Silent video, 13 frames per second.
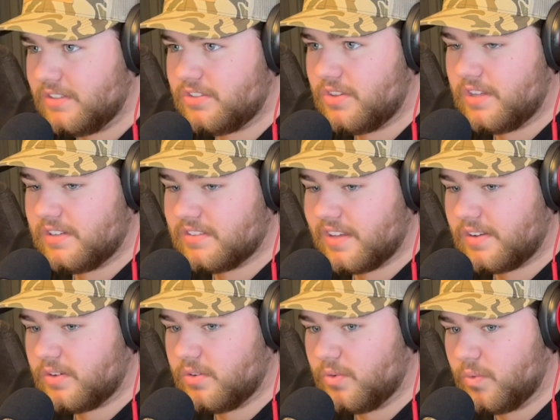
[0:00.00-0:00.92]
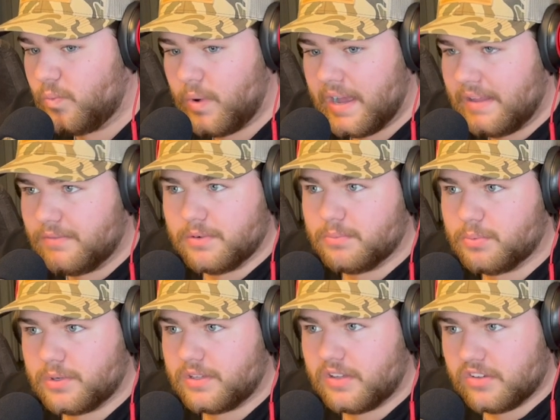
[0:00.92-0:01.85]
So then it's like, why even
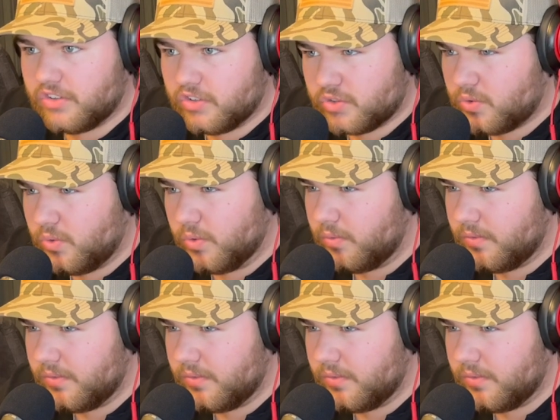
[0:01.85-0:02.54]
bring this to school,